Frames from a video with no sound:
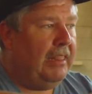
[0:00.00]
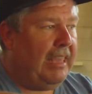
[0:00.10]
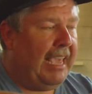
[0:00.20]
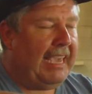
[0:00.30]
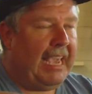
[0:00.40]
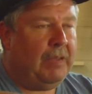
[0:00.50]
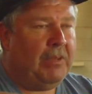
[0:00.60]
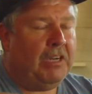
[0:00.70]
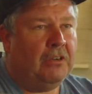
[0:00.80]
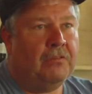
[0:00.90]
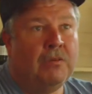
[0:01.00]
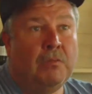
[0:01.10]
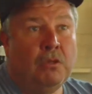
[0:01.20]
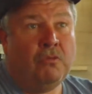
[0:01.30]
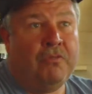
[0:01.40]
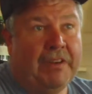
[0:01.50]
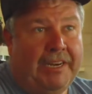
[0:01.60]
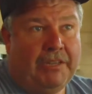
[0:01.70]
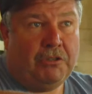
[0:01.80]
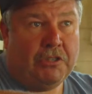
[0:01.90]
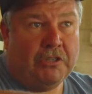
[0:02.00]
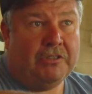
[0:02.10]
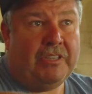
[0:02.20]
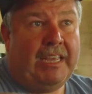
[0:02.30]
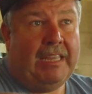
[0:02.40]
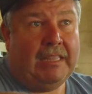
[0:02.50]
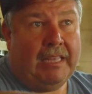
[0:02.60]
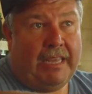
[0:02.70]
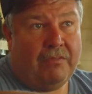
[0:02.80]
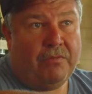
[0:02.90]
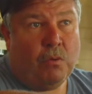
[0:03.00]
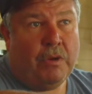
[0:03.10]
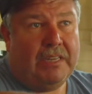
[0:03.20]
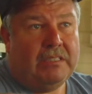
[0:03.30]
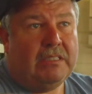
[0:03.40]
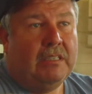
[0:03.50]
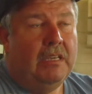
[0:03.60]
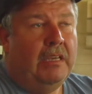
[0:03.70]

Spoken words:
they came here from Little Ferry, New Jersey in the late 40s.